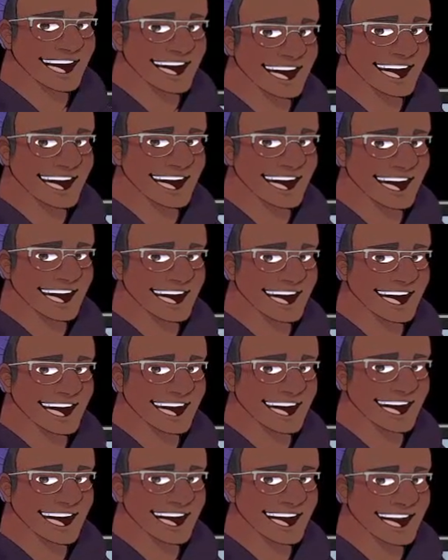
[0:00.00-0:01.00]
Remember when I
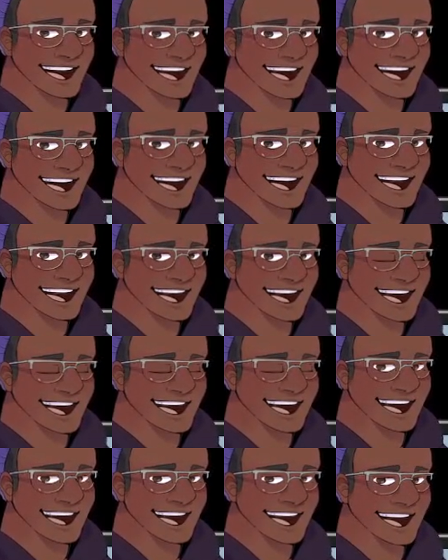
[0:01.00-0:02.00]
said that Webtoon's got
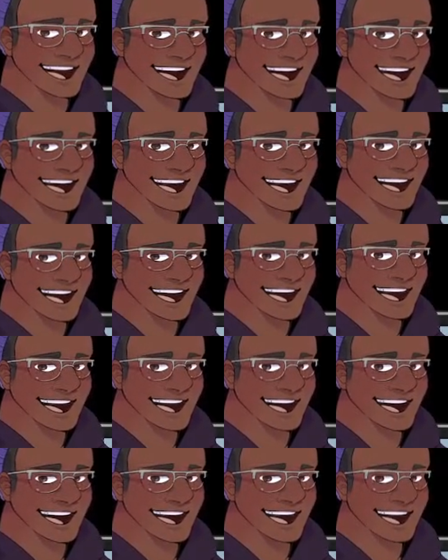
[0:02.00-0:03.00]
those
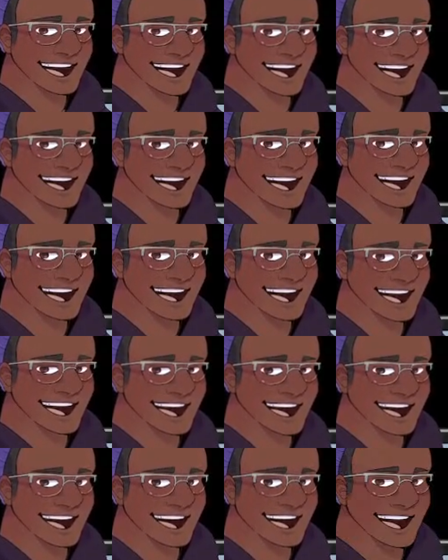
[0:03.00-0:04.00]
fat stacks of
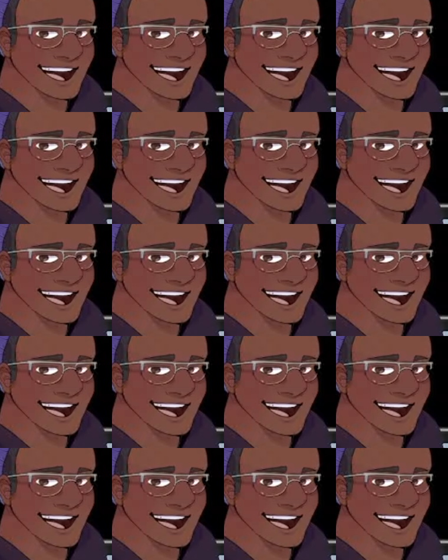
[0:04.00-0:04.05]
cash,